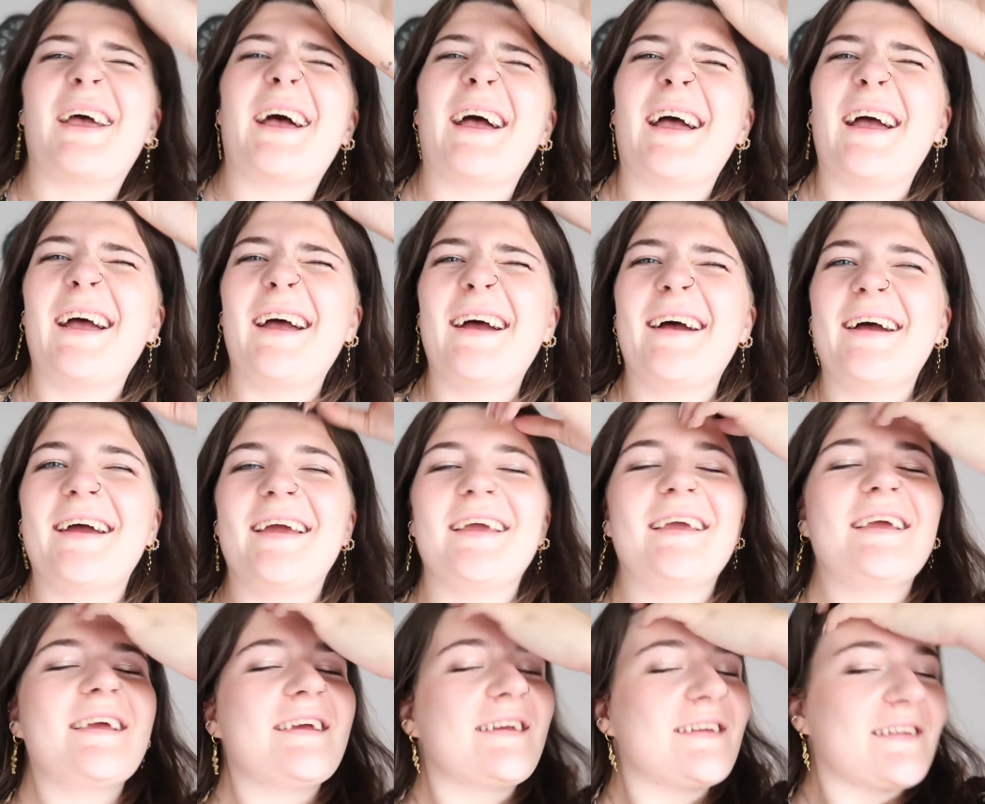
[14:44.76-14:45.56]

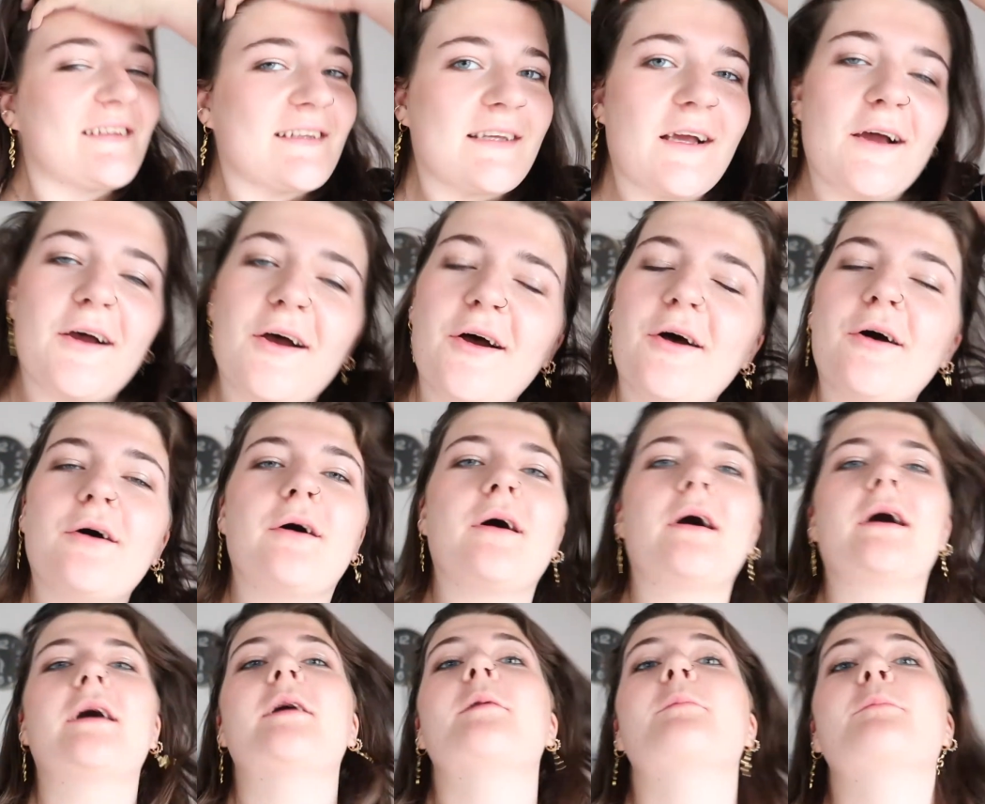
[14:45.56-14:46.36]
Hi!
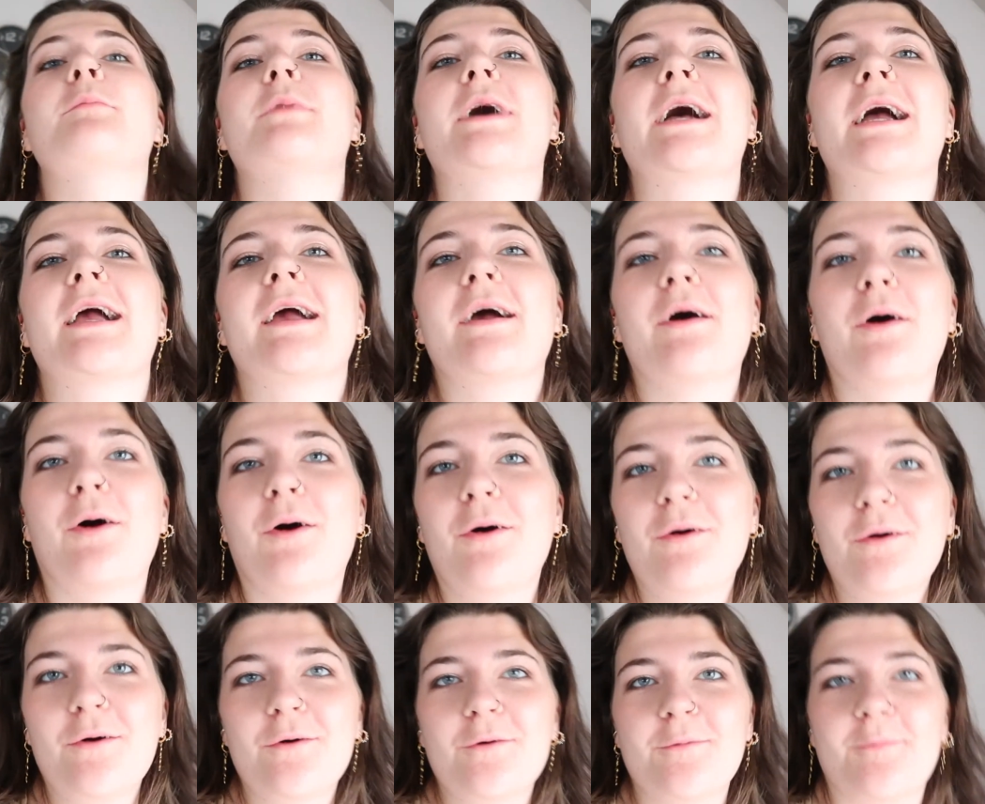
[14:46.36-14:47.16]
So I'm back
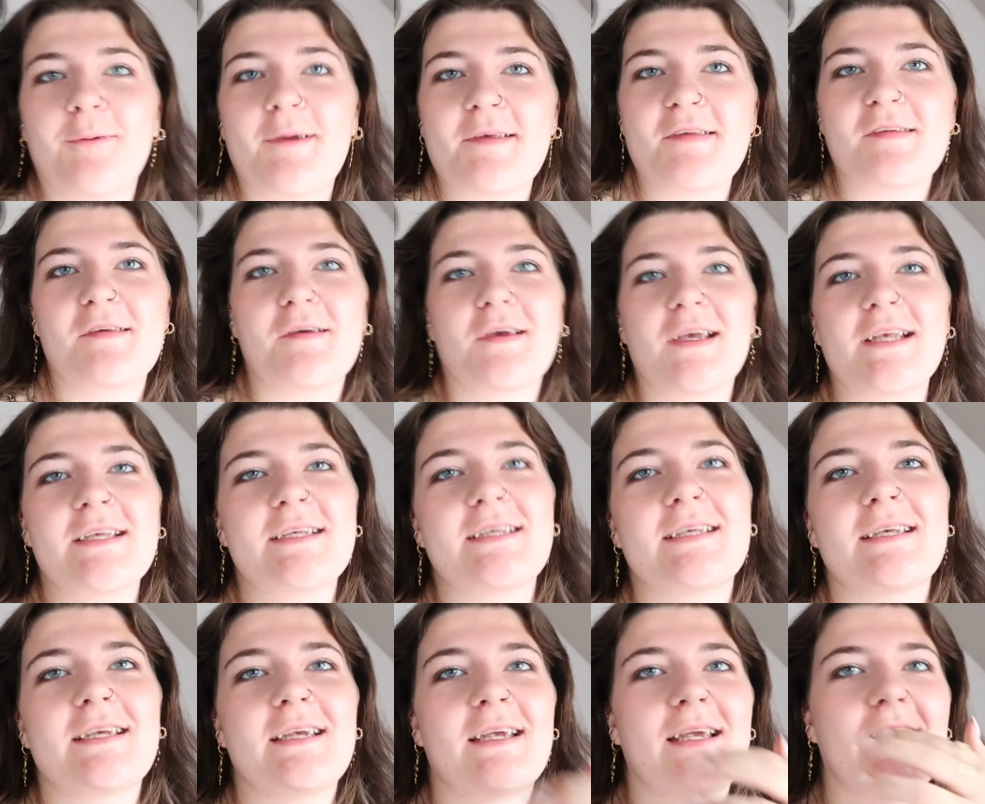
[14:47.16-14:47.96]
home, as you can
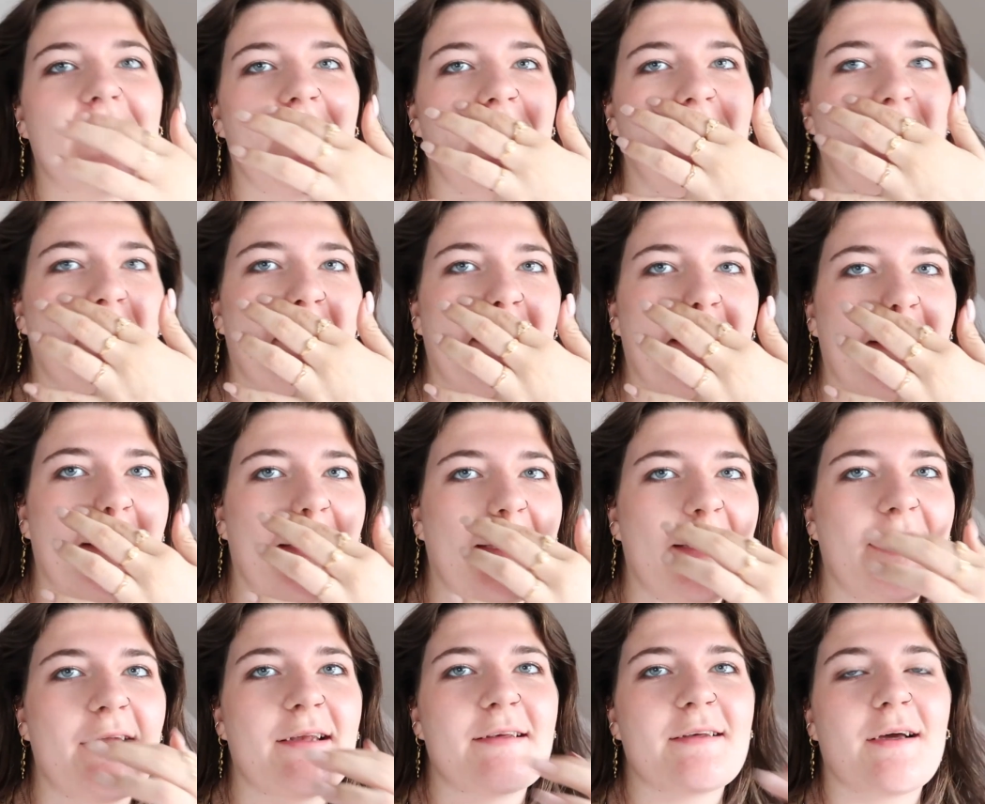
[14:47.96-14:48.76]
see.
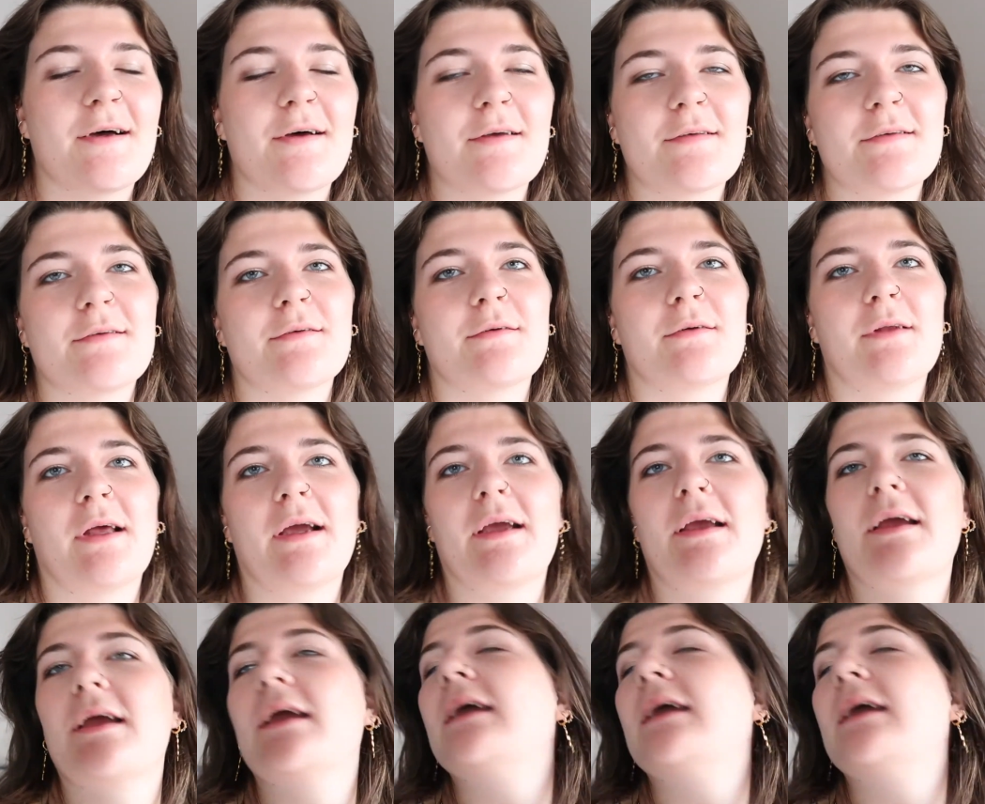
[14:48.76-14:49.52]
It is also like